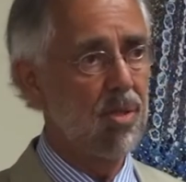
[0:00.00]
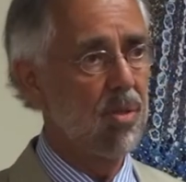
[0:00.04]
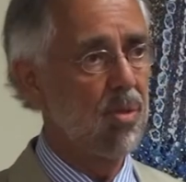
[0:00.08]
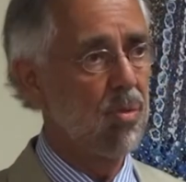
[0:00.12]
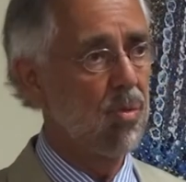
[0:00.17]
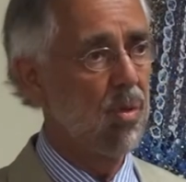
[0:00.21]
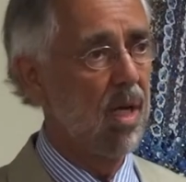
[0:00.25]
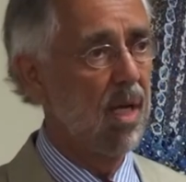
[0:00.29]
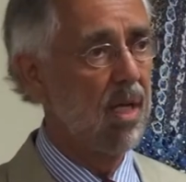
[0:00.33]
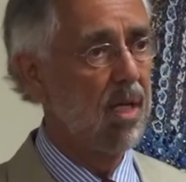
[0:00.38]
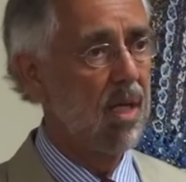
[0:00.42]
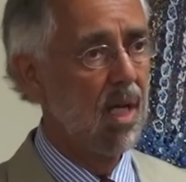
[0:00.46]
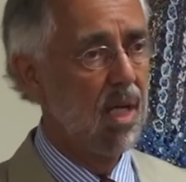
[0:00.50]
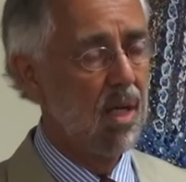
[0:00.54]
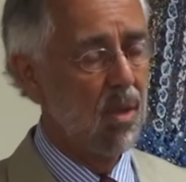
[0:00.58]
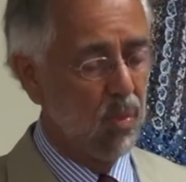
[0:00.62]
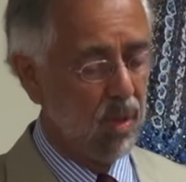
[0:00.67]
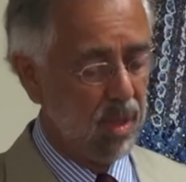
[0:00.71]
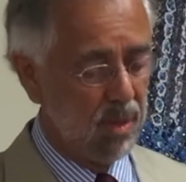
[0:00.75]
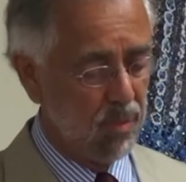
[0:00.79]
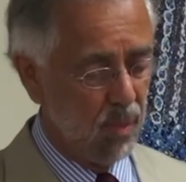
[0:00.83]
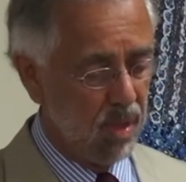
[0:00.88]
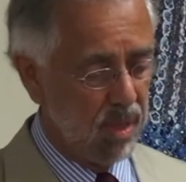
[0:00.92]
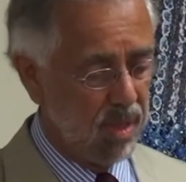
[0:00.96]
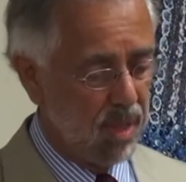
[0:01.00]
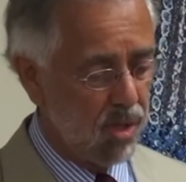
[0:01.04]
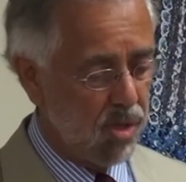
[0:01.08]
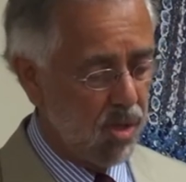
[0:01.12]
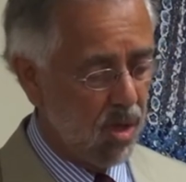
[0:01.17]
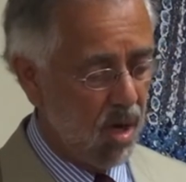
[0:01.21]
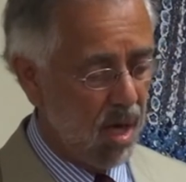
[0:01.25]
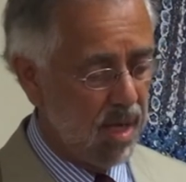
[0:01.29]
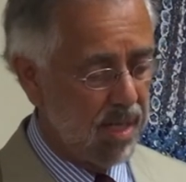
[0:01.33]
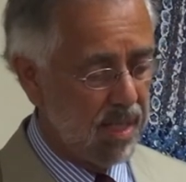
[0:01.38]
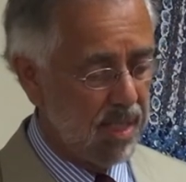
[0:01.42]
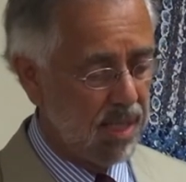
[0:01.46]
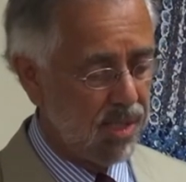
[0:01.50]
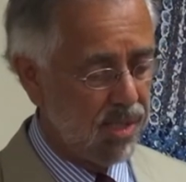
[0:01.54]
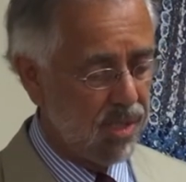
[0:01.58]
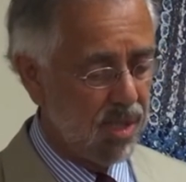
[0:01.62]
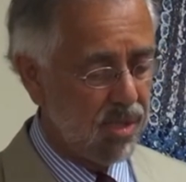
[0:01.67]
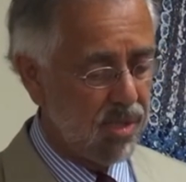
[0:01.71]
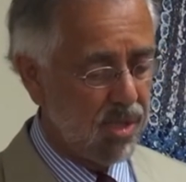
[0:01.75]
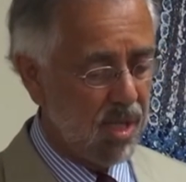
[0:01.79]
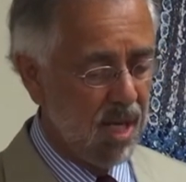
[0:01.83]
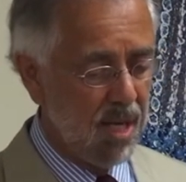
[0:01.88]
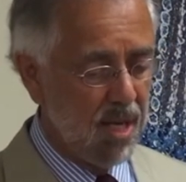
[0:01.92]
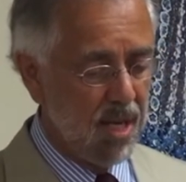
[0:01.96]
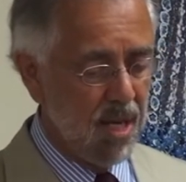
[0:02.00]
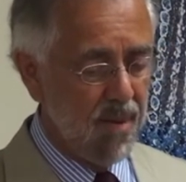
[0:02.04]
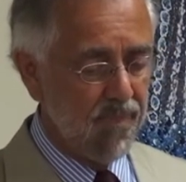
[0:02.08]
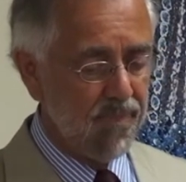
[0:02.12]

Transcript: to with his audiences.